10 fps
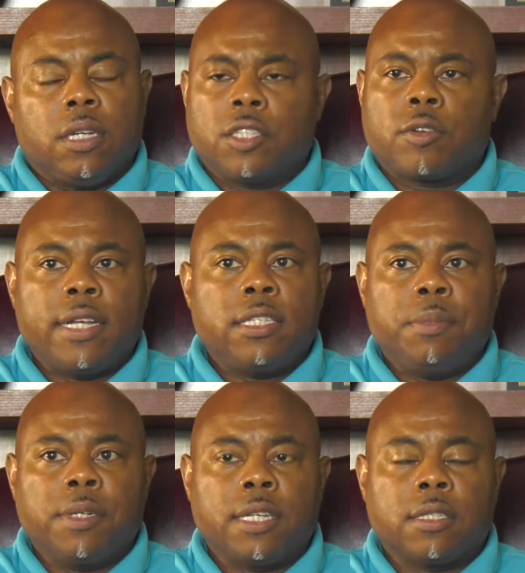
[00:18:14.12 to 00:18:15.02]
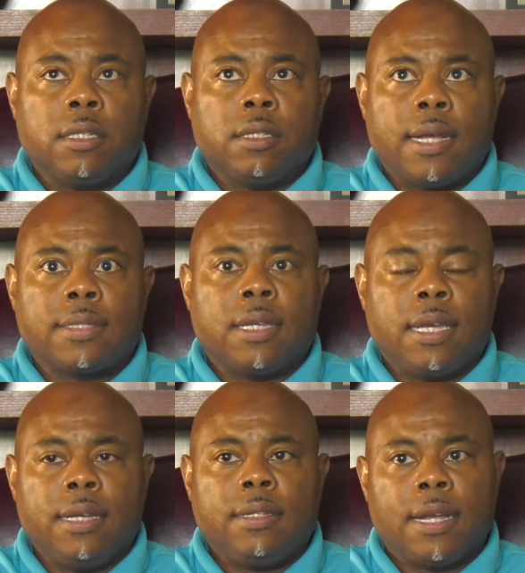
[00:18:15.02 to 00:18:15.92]
It's crazy, but that's
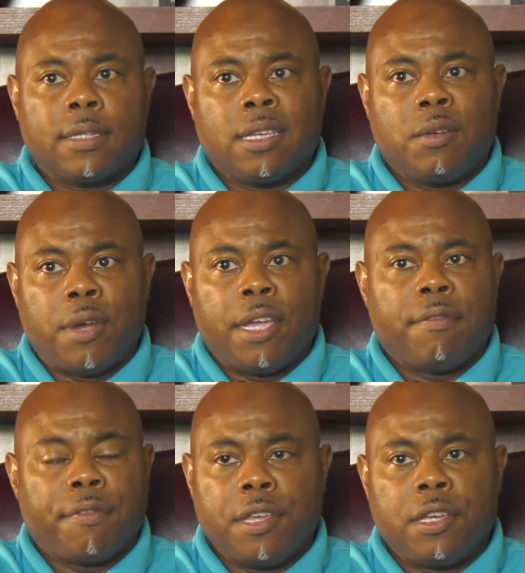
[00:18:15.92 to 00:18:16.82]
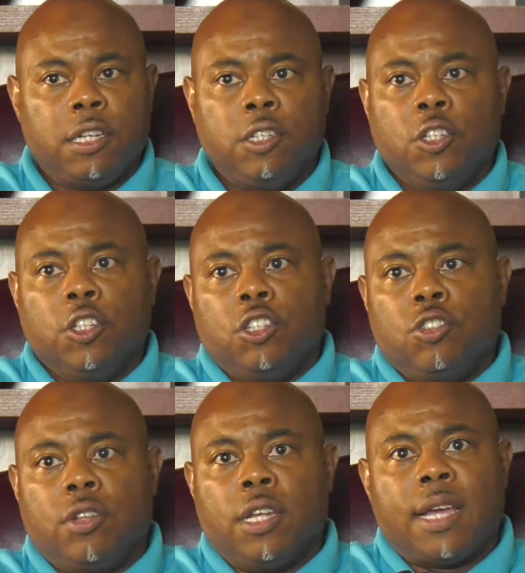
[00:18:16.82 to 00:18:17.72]
a way of thinking.
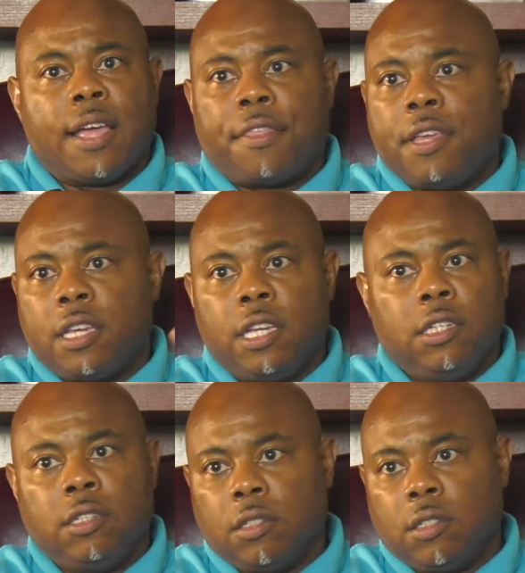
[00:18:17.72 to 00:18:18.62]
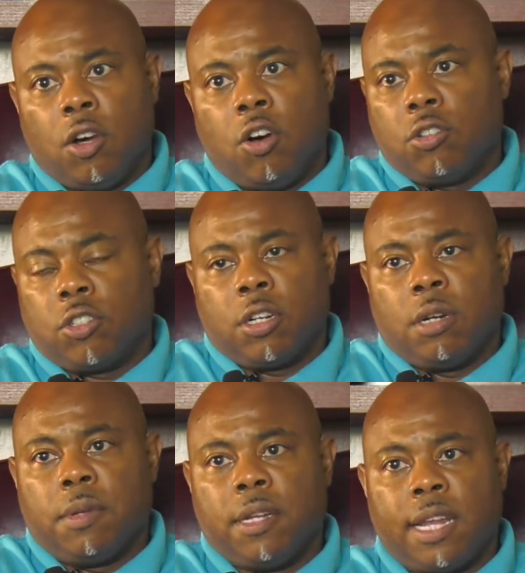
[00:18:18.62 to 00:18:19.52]
They're not thinking long
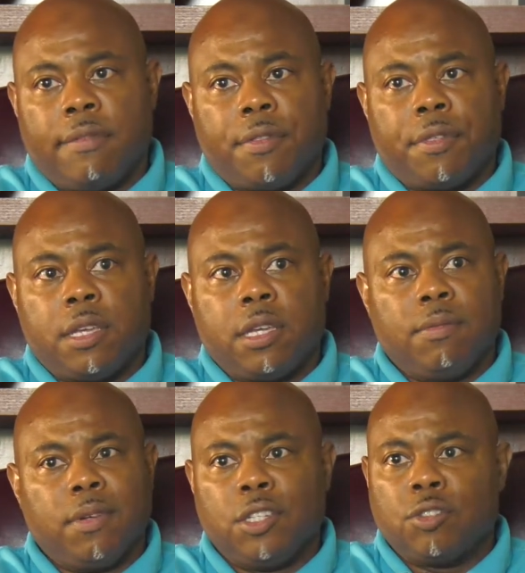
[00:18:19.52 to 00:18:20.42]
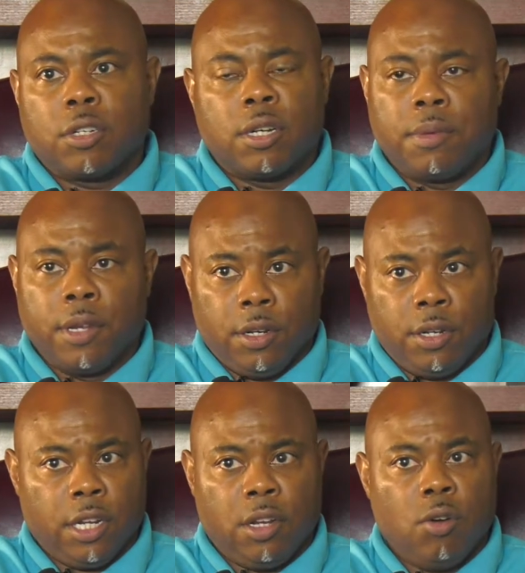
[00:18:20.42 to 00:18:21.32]
term. They're not even thinking really short term.
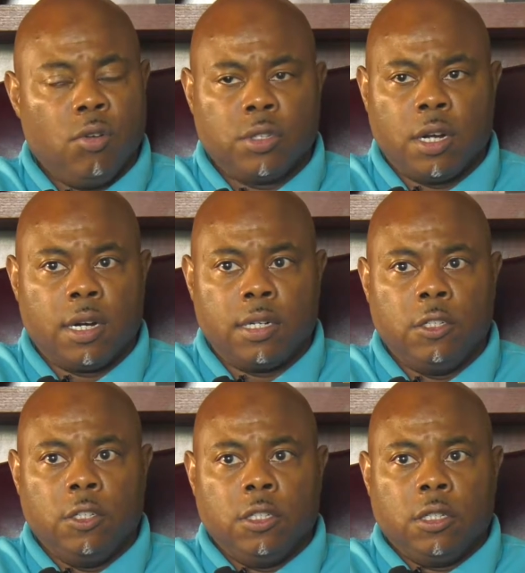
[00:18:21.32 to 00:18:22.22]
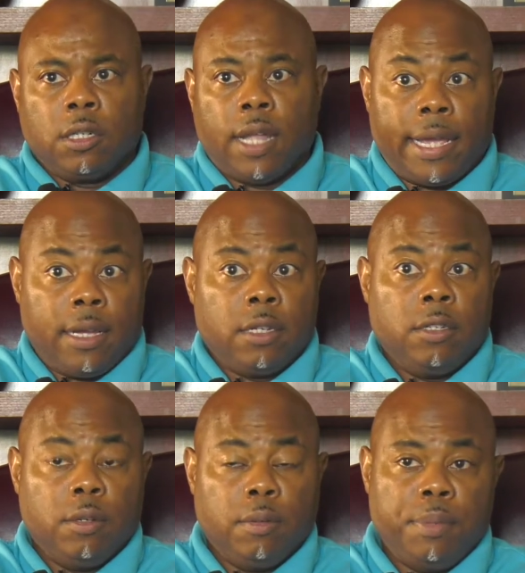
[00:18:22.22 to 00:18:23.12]
Their goals aren't like
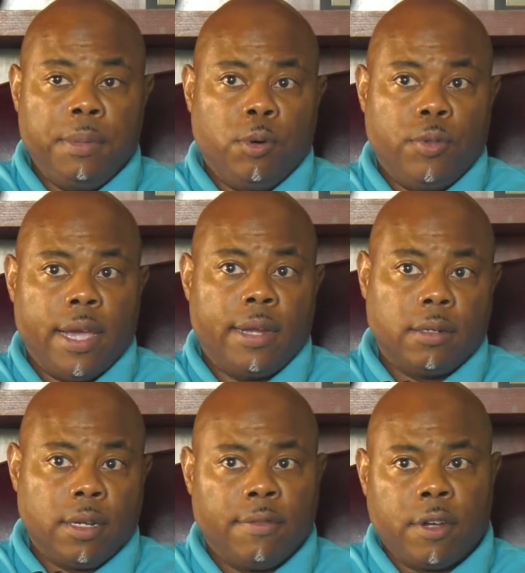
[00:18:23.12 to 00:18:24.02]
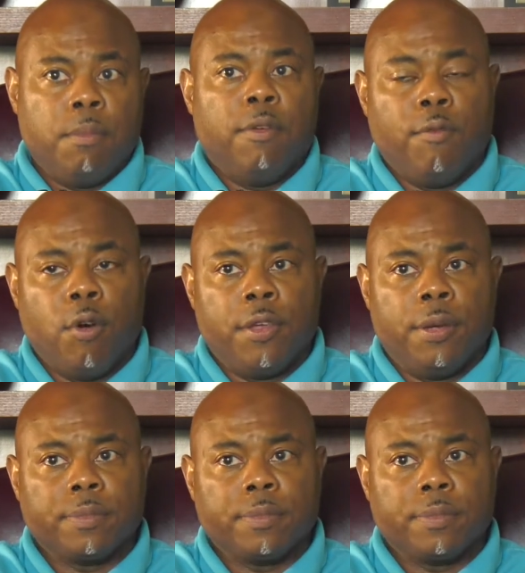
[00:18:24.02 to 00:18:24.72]
people that have come before them.